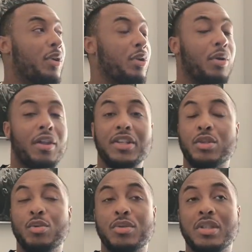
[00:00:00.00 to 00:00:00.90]
We're doing all this
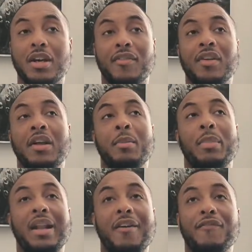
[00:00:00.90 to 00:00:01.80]
cool stuff.
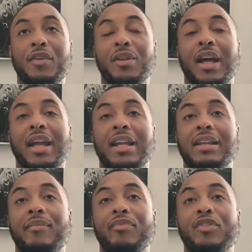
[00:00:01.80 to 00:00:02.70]
But I feel like
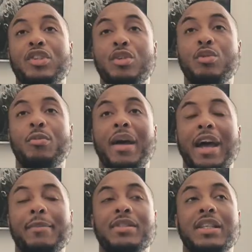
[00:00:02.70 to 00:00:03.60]
2
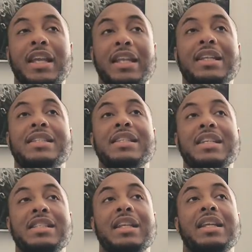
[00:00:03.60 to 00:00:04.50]
maps in a
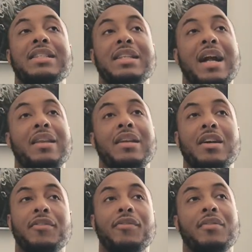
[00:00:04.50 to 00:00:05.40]
season is not
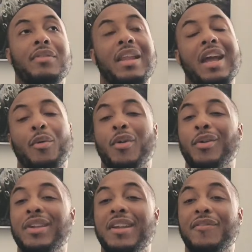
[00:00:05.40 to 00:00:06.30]
enough. Yeah, we're
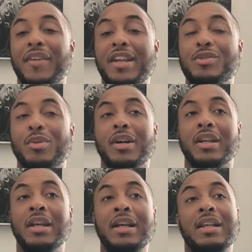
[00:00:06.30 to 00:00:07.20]
only in phase
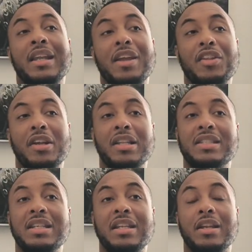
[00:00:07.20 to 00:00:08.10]
1. Yeah, they're gonna
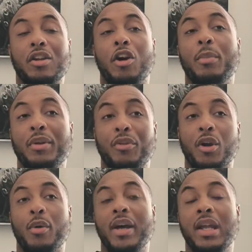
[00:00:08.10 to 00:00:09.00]
sneak in Gulman
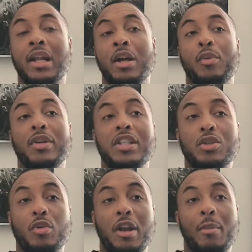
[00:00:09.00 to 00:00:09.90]
Railway, which
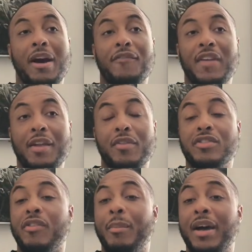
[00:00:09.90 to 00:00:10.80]
is one of my
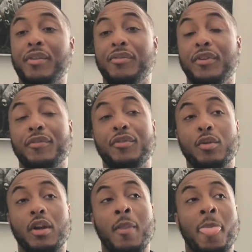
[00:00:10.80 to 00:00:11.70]
favorites from Battlefield
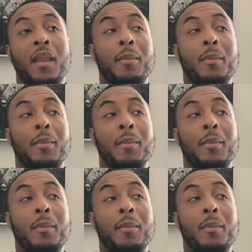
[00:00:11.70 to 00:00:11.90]
4.